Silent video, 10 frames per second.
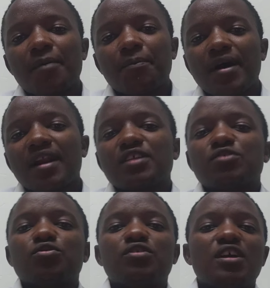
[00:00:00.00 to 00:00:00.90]

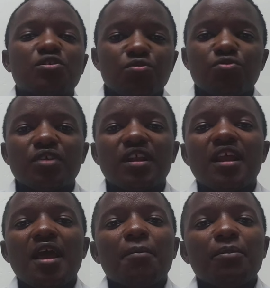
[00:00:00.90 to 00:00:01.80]
parents, with your
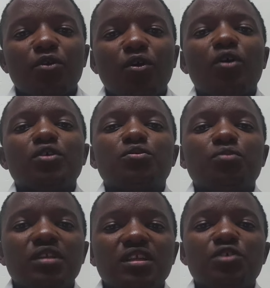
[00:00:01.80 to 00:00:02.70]
children, because
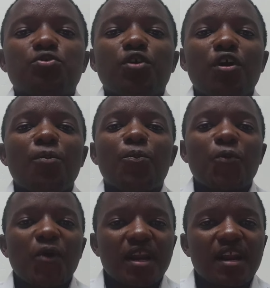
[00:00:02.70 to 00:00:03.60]
we need to help
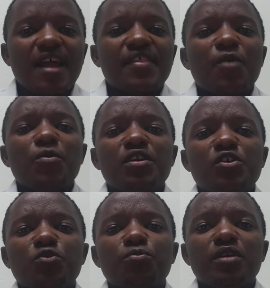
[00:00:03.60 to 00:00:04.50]
one another. We
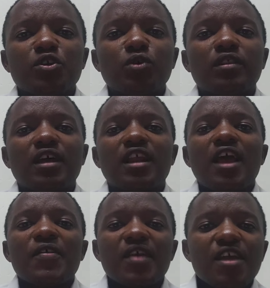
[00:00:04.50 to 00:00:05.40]
need to make sure
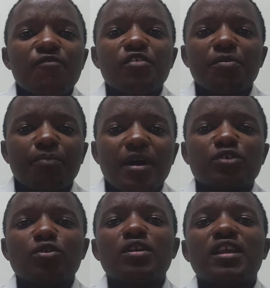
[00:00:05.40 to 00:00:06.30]
that every
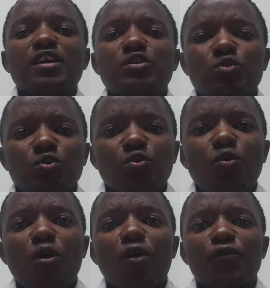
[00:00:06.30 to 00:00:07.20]
person gets to
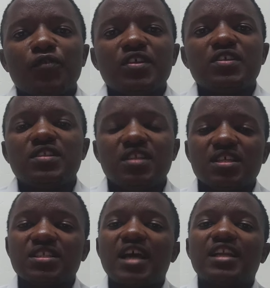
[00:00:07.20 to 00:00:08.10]
know of these
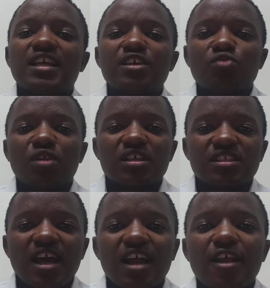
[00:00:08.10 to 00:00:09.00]
things and gets to
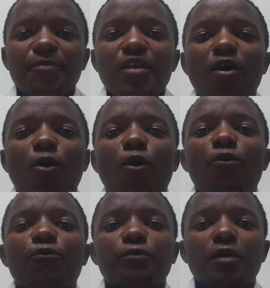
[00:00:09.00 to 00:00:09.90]
understand
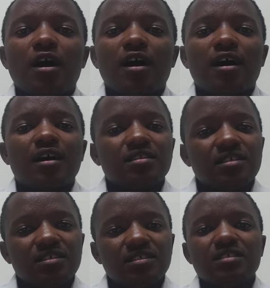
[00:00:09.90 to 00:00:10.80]
of
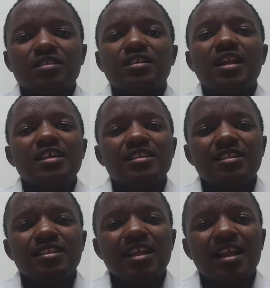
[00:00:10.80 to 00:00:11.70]
these things.
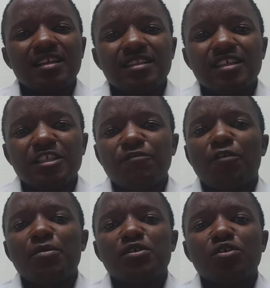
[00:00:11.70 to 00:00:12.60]
Let this
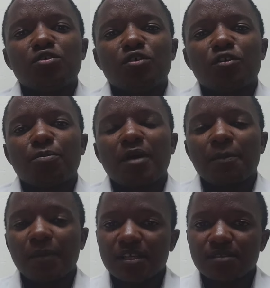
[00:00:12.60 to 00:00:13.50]
information not
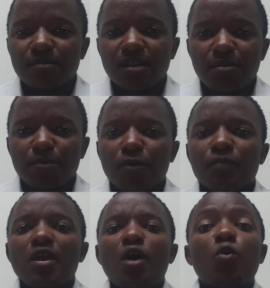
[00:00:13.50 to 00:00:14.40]
bypass many
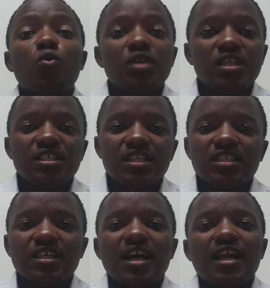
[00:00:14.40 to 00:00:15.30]
people who need
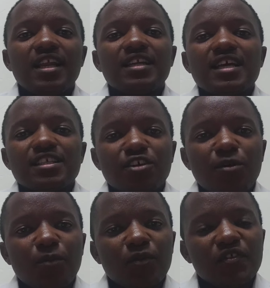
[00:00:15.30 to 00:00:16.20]
it. Let us
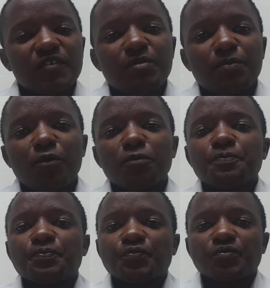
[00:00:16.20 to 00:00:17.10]
help these
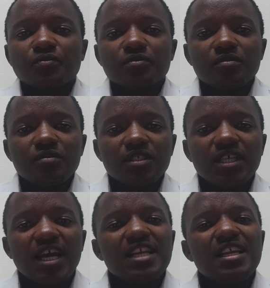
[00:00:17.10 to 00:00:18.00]
people,
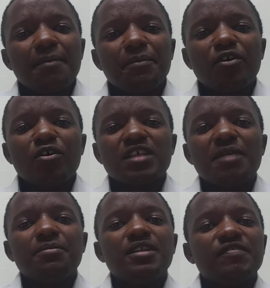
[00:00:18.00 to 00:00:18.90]
and because I
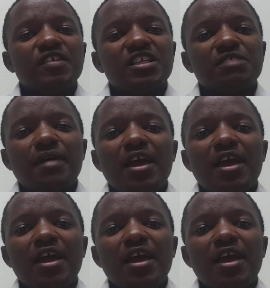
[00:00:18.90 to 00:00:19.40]
believe it is by